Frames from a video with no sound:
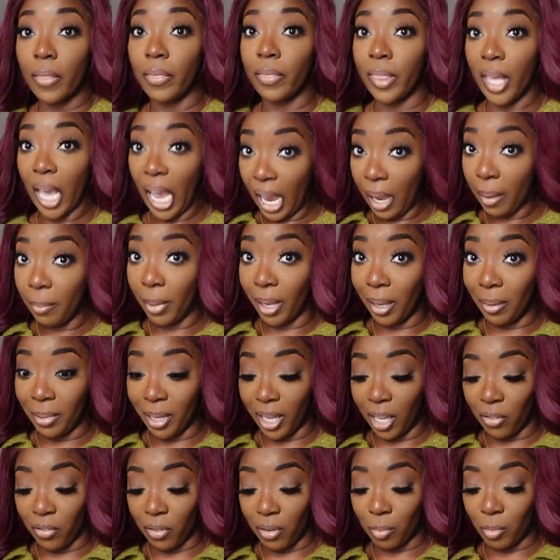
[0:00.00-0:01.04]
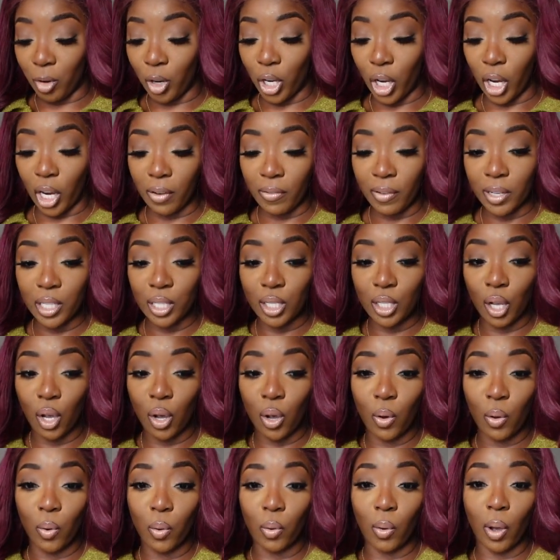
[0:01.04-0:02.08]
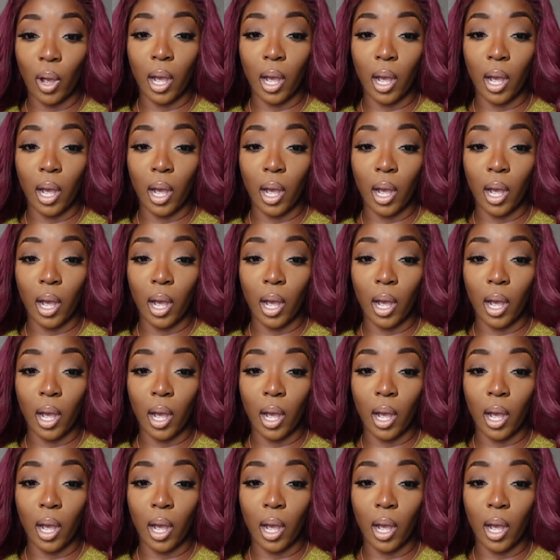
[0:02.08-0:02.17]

That made me even more nervous. So